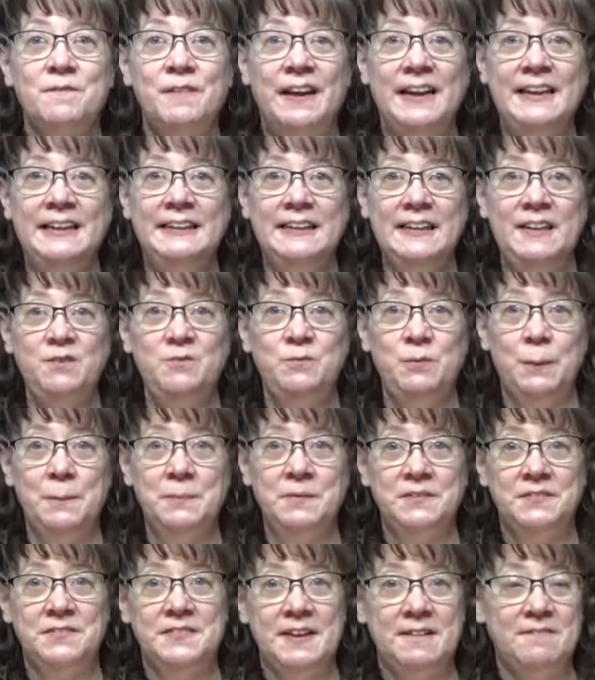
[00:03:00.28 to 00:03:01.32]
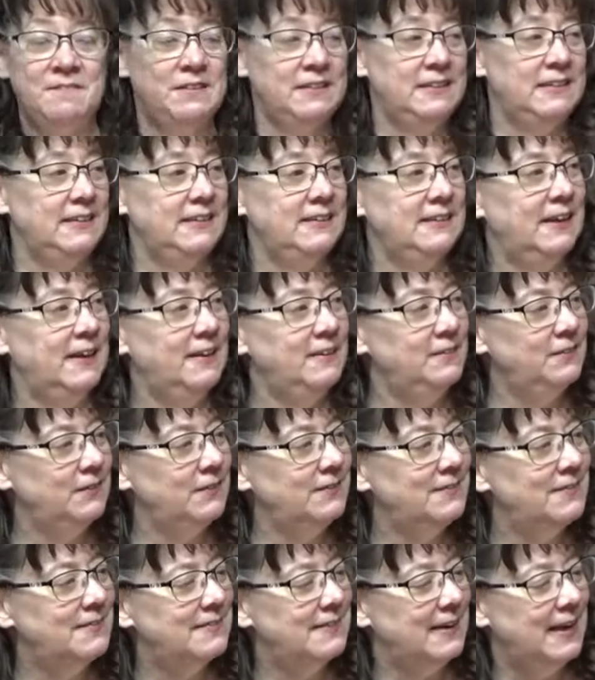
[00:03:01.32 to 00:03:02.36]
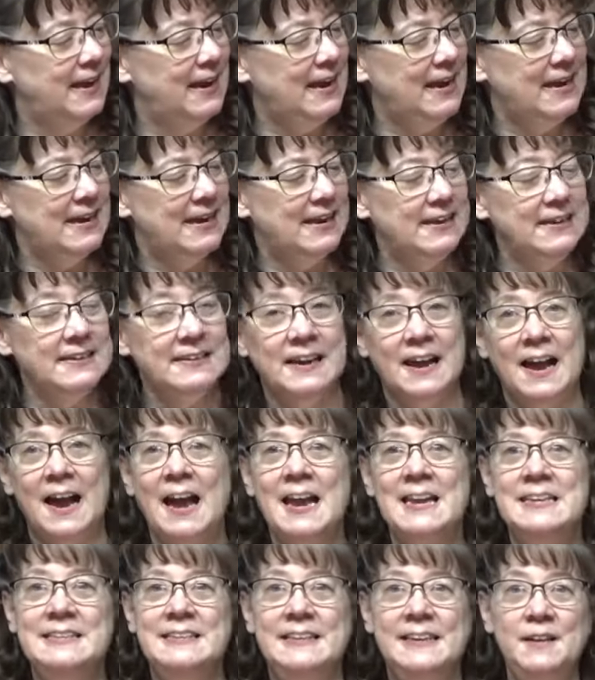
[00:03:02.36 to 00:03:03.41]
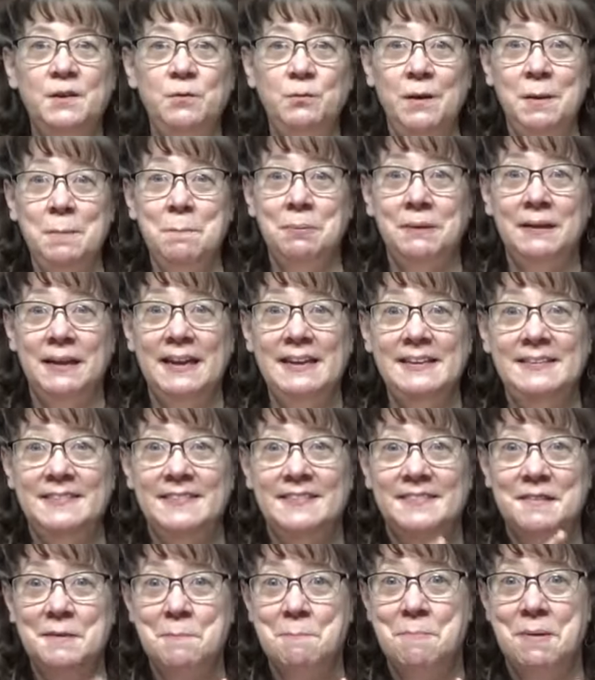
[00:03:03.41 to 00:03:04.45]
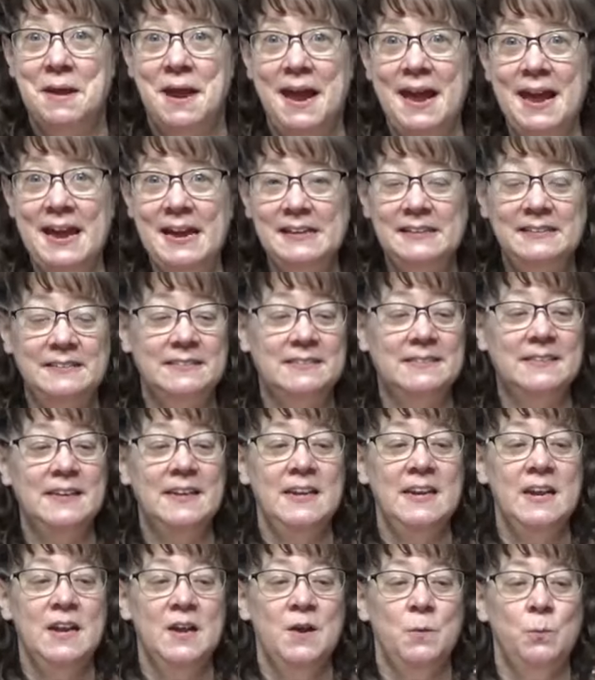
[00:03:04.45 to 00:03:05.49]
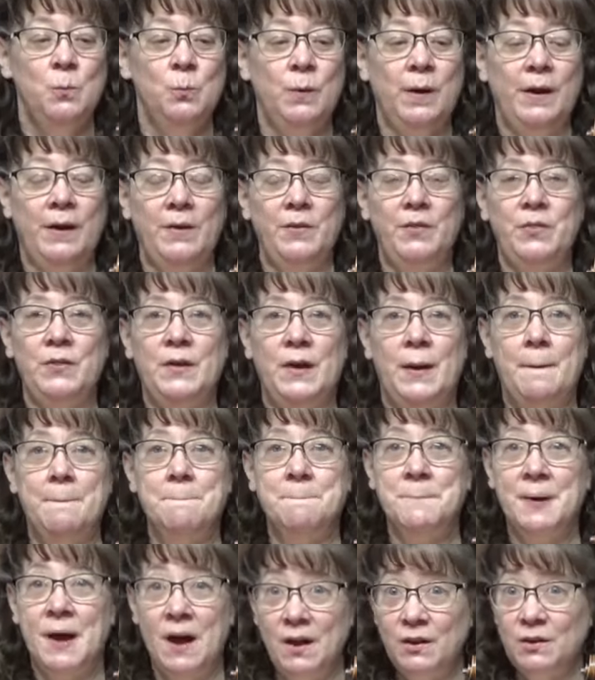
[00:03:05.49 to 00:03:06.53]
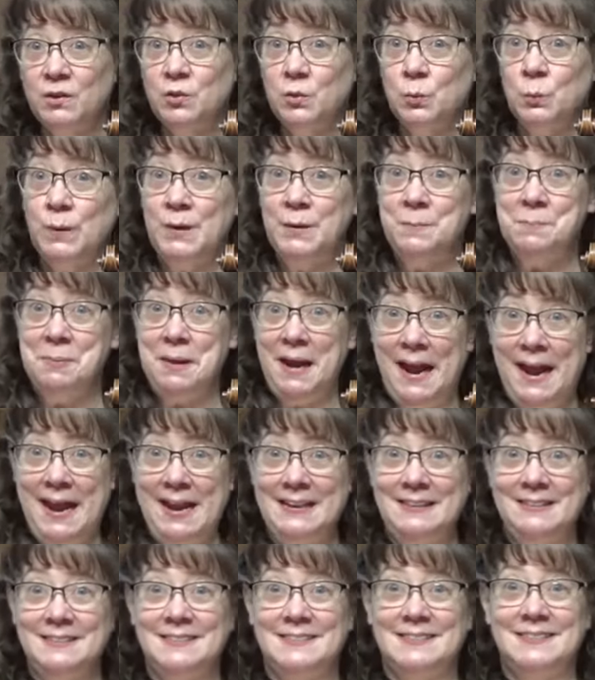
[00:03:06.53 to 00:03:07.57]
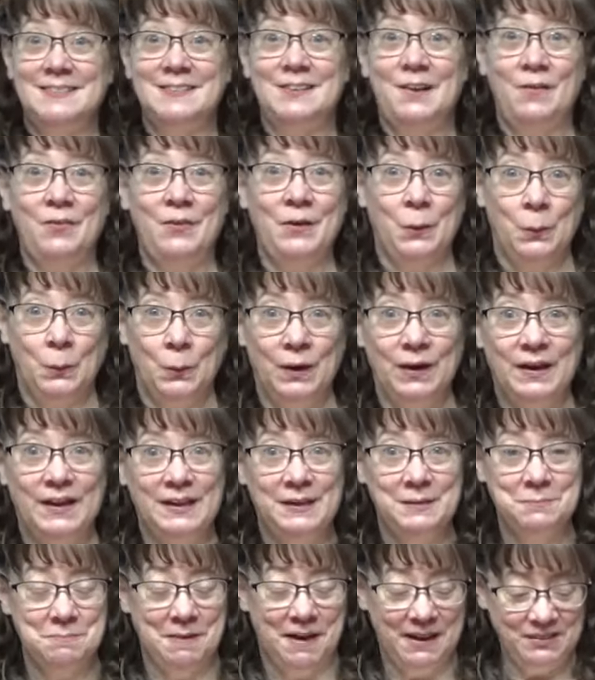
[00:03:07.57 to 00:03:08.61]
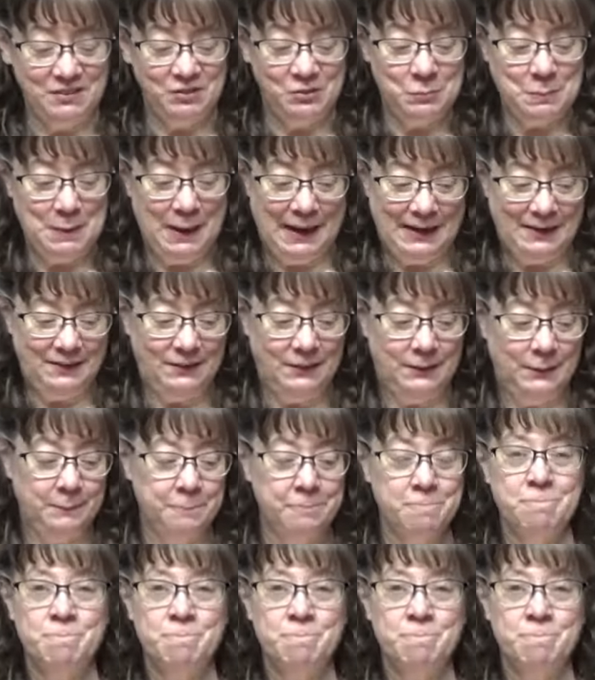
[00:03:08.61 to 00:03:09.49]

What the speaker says: violin from the 1700s, and I did replace the pegs with boxwood pegs, so they're working much better.